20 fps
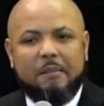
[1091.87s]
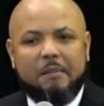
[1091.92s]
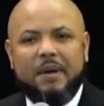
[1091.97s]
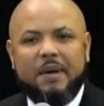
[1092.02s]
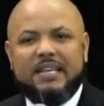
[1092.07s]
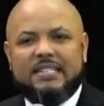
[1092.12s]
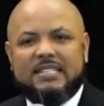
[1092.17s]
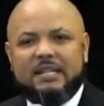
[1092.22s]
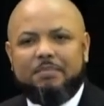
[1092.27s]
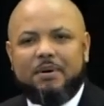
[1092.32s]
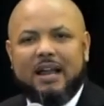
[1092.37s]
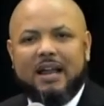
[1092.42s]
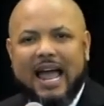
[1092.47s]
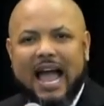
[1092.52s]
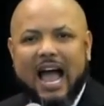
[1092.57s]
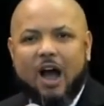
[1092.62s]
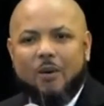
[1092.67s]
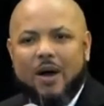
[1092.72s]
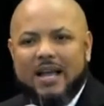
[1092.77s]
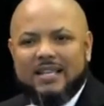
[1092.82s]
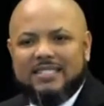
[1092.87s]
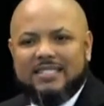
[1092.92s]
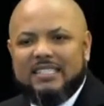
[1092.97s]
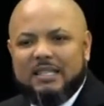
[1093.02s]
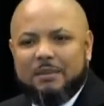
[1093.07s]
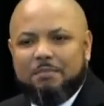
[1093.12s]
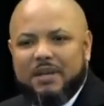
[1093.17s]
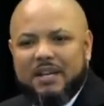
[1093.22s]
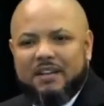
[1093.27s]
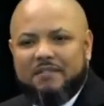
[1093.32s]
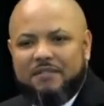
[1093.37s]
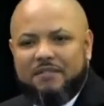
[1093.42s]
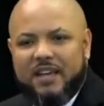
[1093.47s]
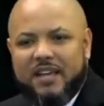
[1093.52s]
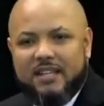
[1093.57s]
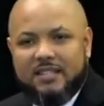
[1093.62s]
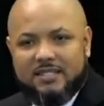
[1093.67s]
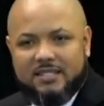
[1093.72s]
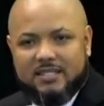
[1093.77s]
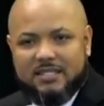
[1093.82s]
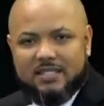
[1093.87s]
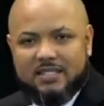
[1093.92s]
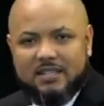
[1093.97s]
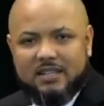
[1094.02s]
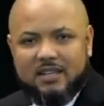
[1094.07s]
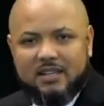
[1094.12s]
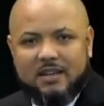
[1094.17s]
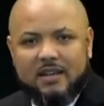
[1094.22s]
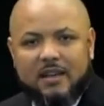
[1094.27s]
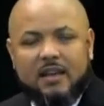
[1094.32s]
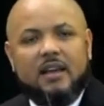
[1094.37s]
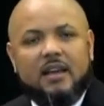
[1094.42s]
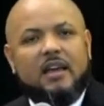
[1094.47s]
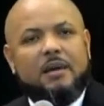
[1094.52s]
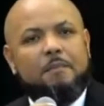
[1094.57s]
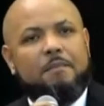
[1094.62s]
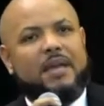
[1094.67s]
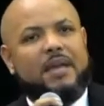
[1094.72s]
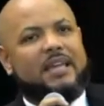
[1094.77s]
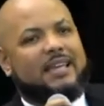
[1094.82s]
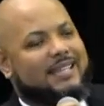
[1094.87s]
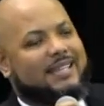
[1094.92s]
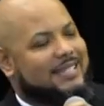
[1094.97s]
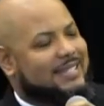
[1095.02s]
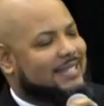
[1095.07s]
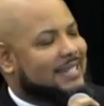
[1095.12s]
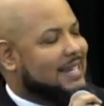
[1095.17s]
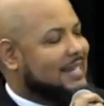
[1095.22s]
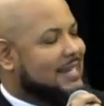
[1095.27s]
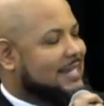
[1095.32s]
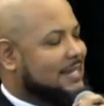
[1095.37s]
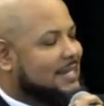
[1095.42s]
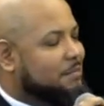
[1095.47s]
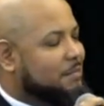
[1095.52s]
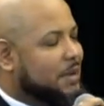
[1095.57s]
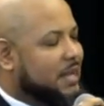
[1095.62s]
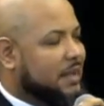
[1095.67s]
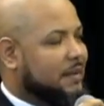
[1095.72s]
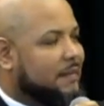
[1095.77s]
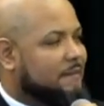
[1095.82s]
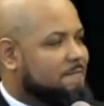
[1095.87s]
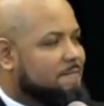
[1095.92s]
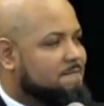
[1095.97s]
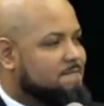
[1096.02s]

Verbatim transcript: based upon how I see the benefits being extended to me.